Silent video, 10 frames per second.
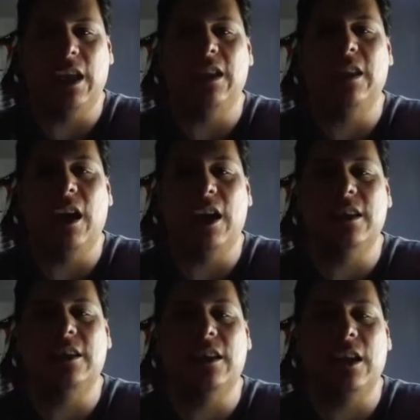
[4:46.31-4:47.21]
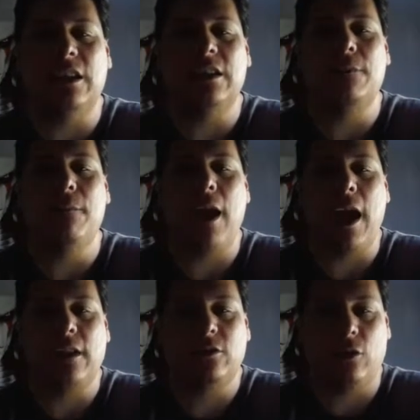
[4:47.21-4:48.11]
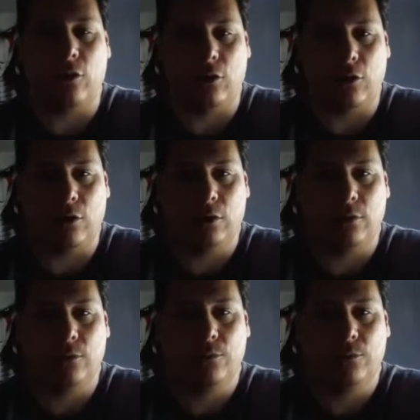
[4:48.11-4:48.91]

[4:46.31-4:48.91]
it doesn't matter.